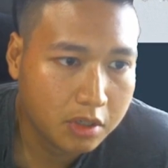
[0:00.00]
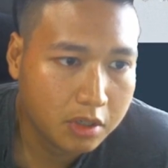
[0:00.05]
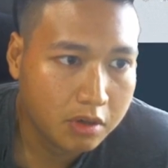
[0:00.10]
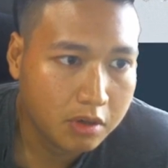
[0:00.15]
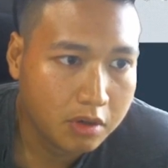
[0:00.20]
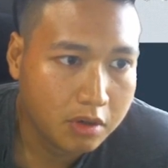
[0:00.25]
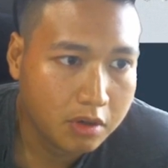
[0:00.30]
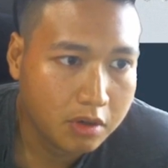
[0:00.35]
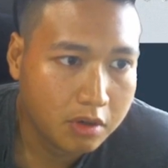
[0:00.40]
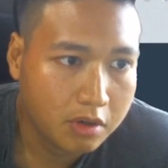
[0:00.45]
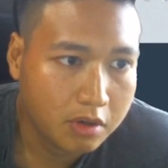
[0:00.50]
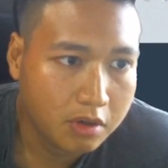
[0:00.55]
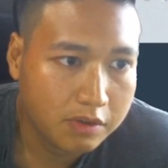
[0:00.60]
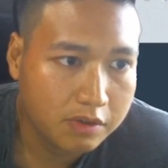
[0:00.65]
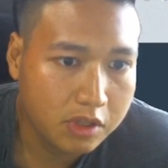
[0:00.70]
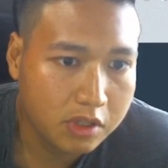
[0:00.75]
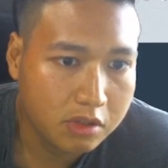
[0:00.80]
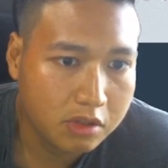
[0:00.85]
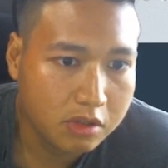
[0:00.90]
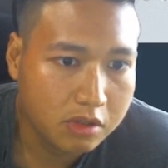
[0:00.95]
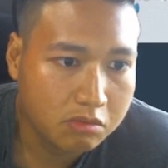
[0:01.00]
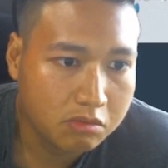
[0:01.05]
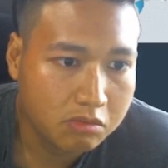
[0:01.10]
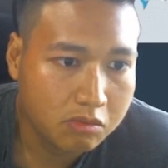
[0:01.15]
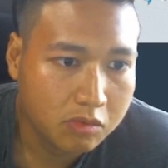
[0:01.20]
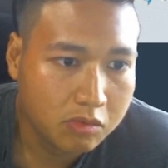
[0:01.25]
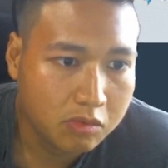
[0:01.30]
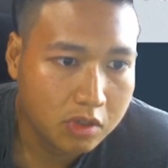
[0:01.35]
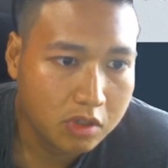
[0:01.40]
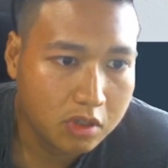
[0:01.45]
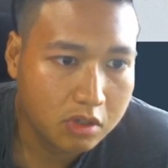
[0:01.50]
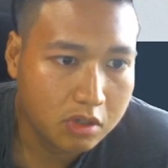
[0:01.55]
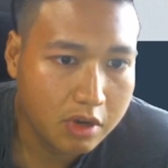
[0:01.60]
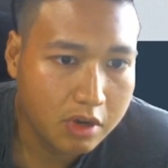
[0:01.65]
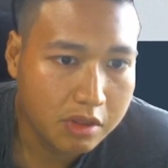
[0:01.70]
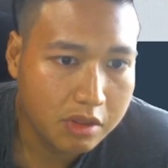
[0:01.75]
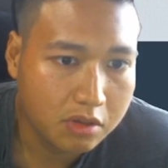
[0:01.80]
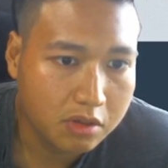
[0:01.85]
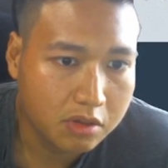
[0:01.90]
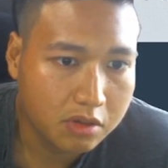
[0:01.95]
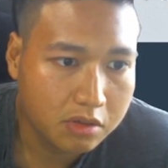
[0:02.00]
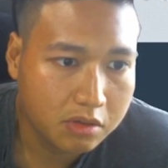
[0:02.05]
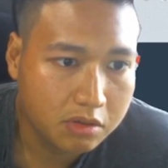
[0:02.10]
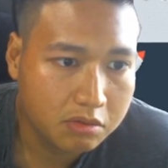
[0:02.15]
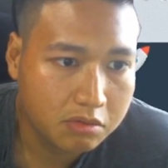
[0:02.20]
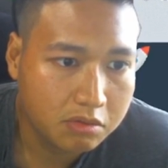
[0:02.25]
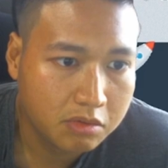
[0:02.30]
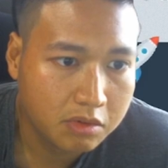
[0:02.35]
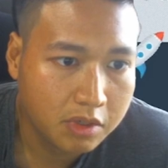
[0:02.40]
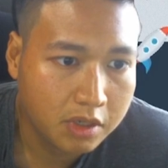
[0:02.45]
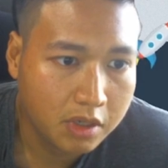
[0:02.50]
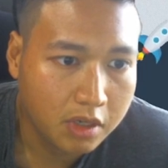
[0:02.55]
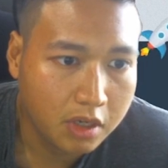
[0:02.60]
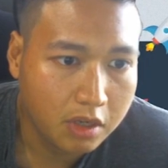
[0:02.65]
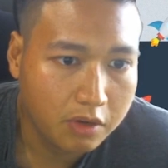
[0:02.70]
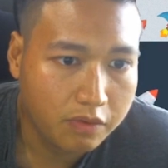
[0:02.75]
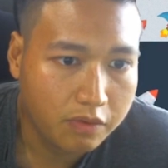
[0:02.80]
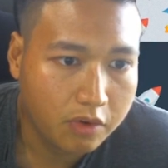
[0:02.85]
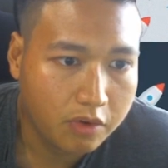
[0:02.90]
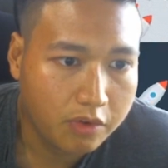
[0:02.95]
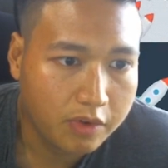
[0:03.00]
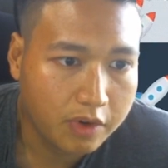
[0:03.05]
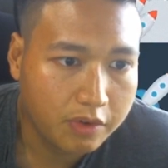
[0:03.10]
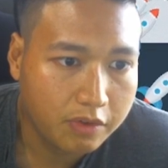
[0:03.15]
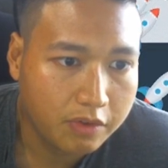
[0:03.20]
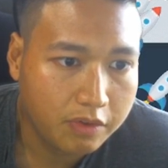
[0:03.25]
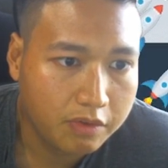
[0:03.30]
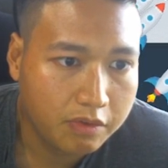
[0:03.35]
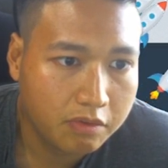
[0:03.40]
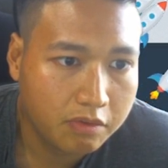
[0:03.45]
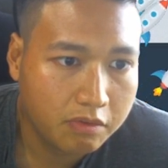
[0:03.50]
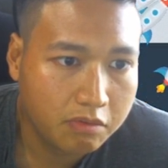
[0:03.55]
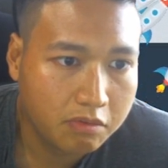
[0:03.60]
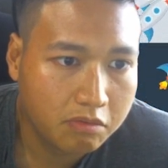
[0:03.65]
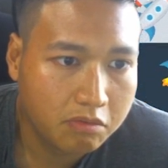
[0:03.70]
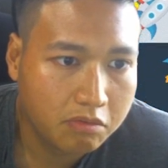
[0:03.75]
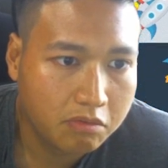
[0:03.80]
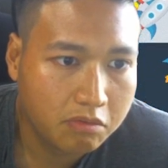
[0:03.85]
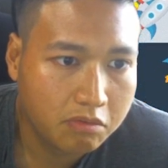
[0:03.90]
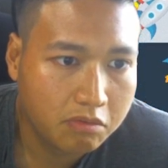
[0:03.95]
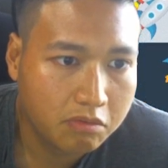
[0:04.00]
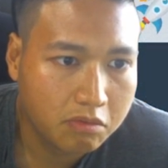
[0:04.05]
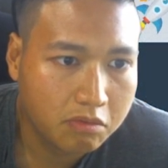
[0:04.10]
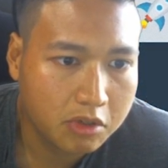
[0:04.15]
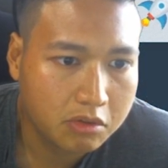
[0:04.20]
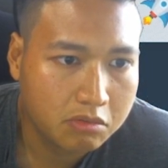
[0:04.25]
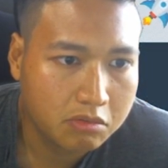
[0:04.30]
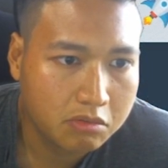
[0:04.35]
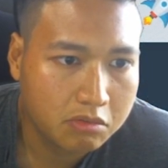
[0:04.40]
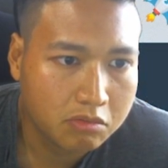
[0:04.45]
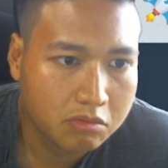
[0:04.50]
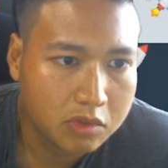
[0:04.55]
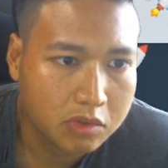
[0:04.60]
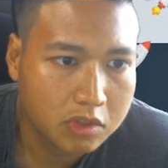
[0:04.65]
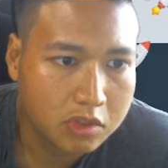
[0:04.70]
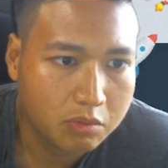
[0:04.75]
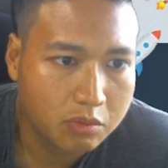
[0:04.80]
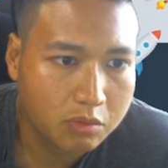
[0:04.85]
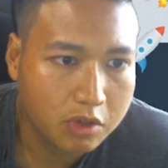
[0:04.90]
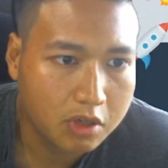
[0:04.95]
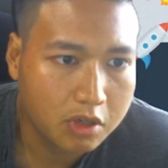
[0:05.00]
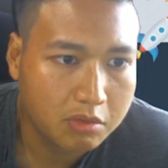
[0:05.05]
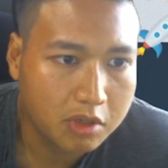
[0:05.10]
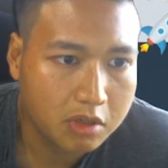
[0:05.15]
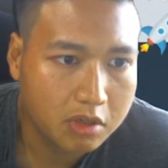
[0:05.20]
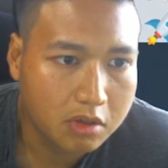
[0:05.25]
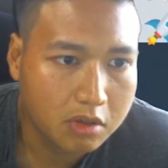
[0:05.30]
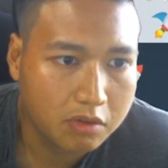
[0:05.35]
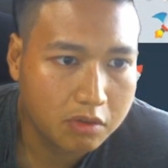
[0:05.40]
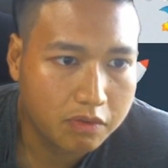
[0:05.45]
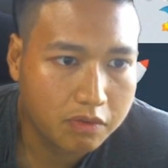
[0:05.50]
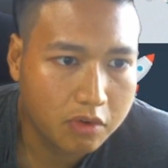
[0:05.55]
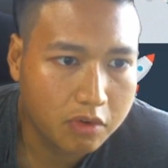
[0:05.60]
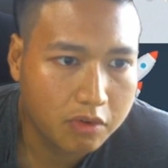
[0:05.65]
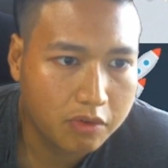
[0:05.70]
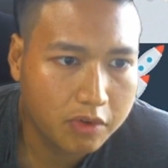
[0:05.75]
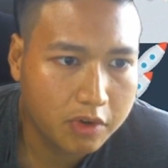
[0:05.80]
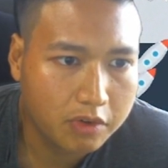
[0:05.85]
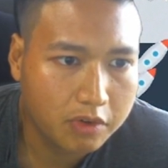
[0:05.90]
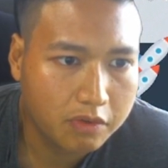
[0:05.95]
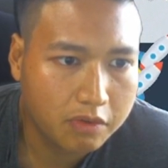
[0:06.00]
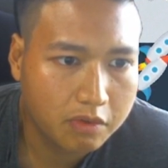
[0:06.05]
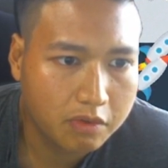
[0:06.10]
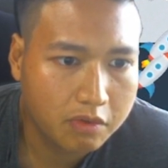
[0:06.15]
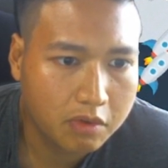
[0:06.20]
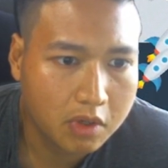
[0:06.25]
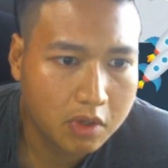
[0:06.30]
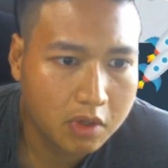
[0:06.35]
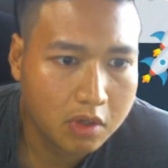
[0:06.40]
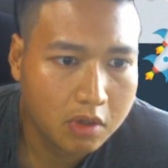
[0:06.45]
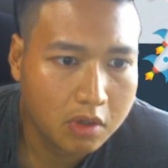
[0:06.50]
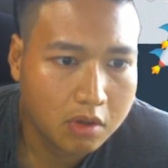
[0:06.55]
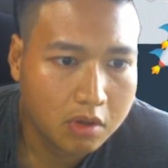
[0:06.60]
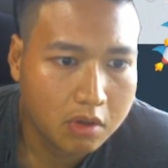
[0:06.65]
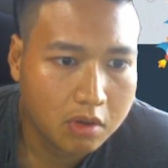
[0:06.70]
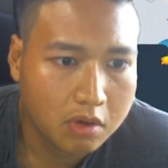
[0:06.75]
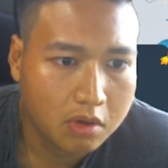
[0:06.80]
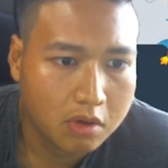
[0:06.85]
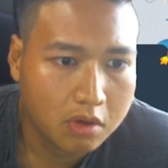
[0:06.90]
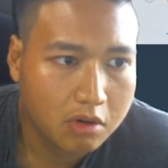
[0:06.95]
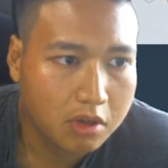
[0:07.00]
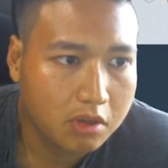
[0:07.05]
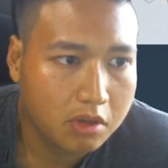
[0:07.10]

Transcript: 17, you'll enter 845, right? Somewhere up there, 845, right?